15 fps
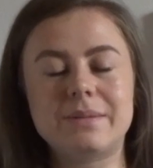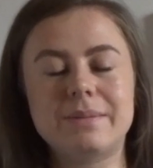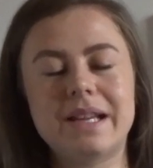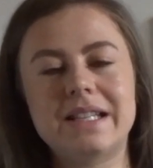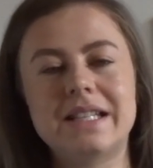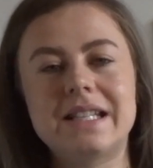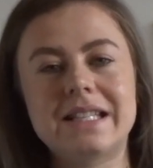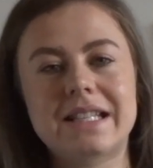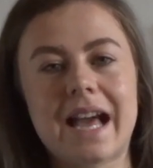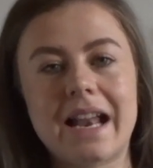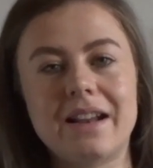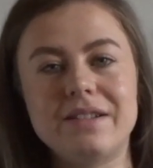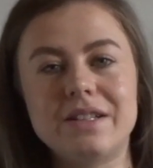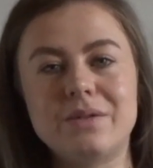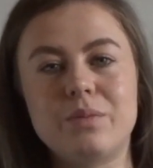maintenance
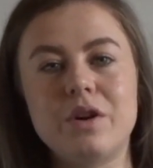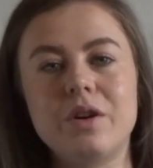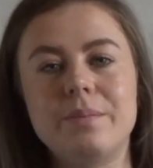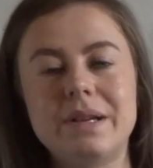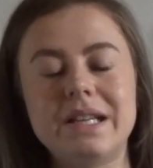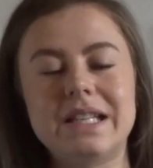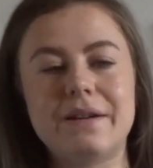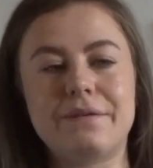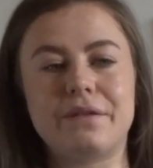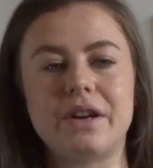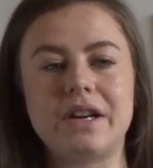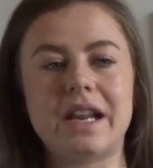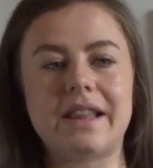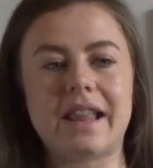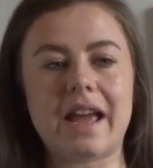calories will be
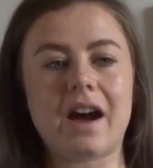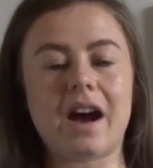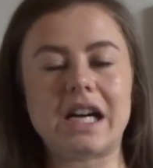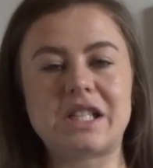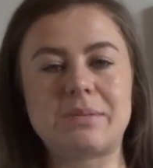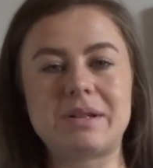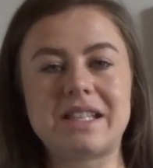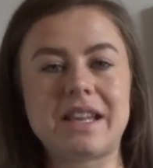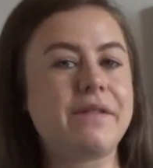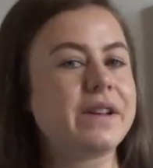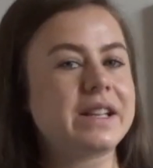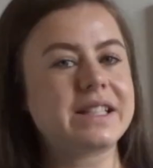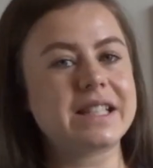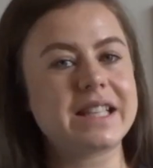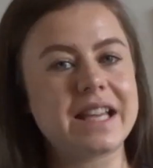different. They are
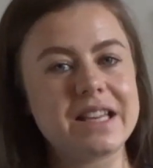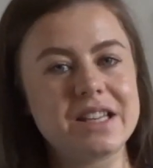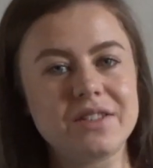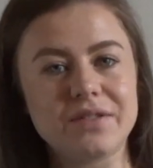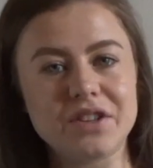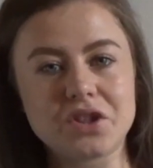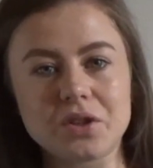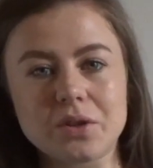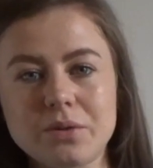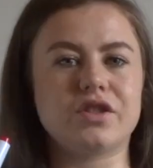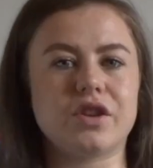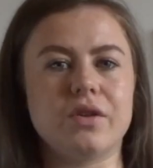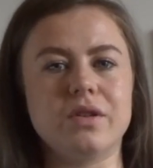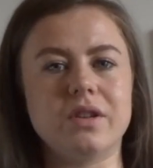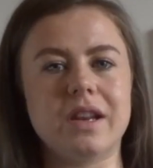specific to the individual.
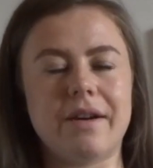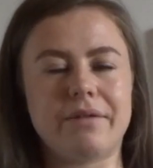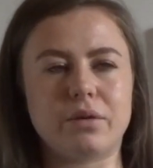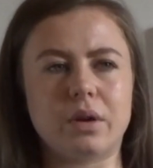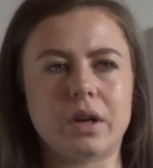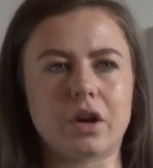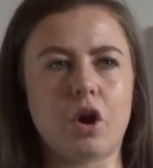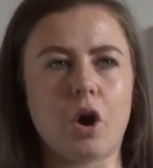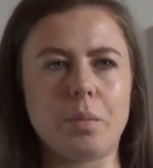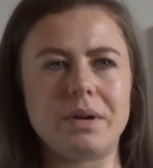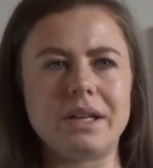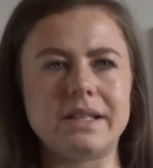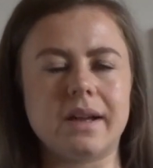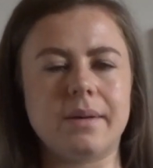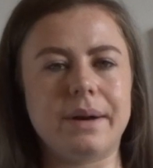So you never want to
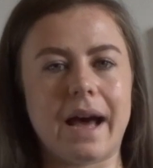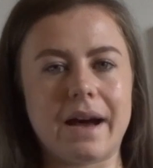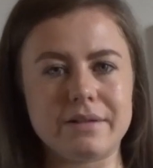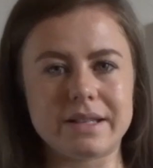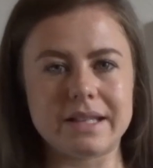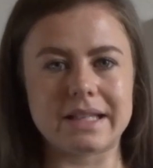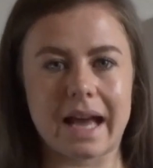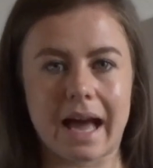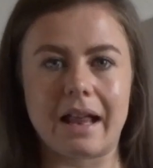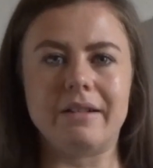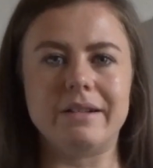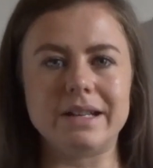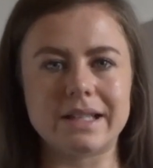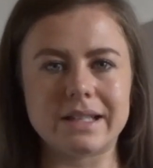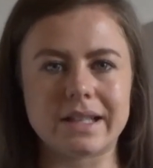copy someone else's
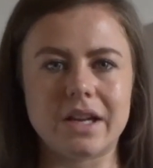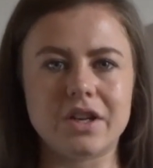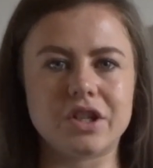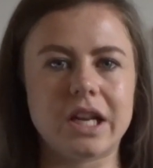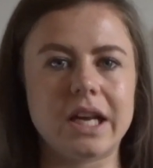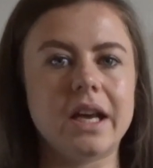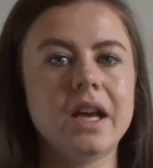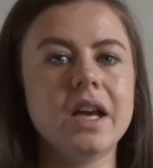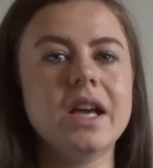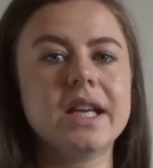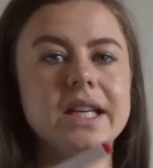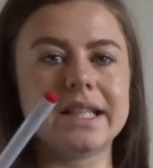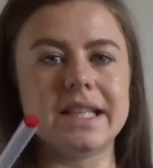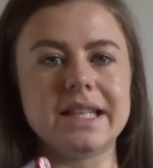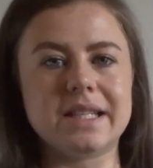calories, essentially,
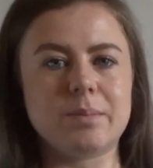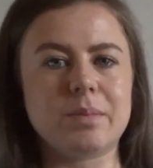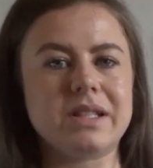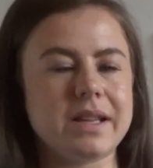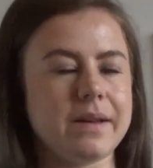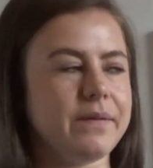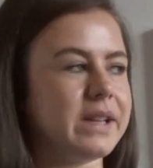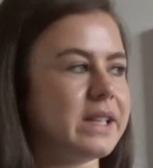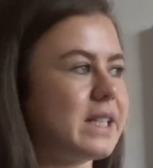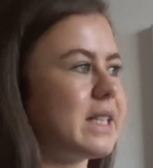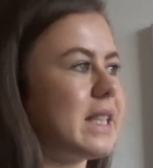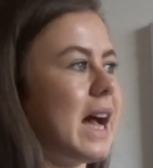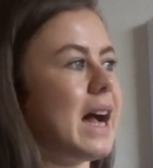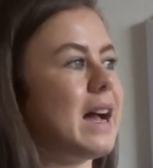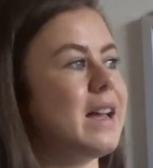because it's specific to
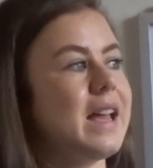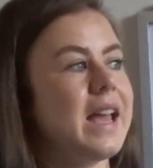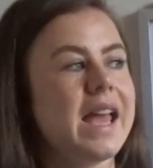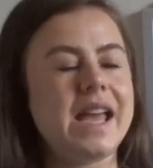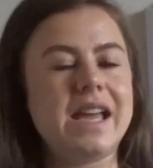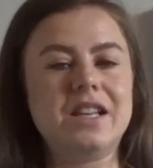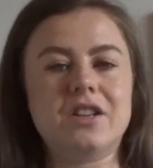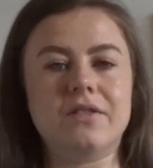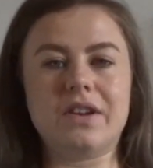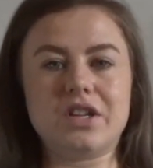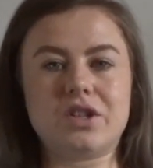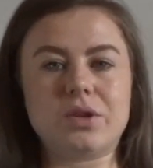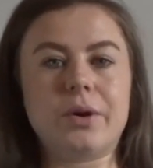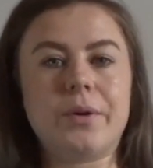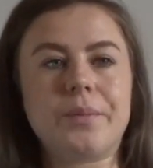that
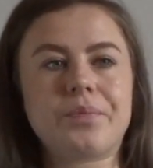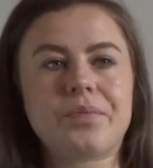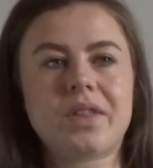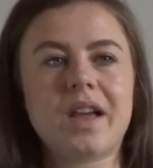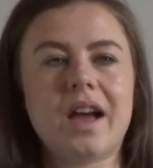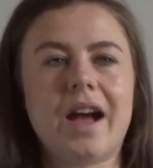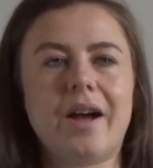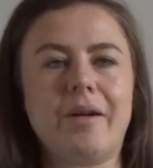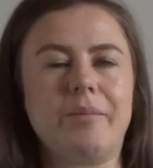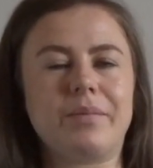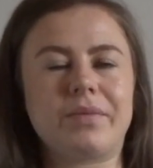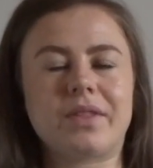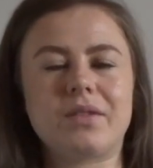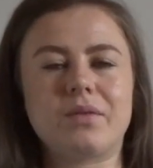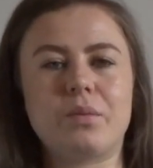individual.
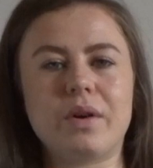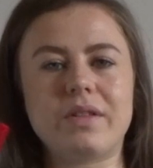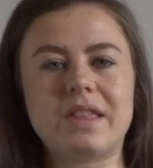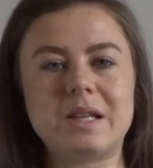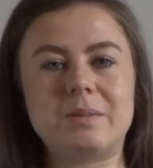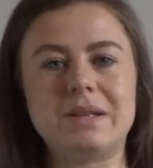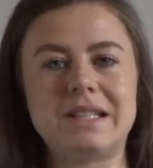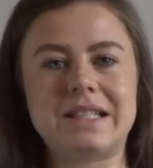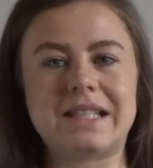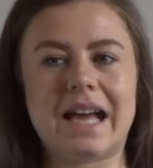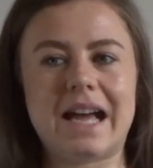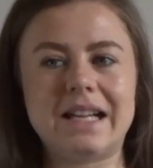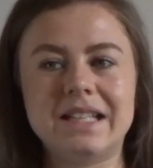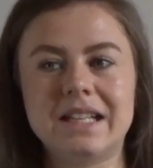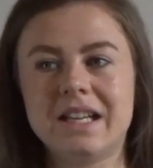With this being
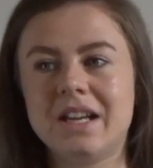said,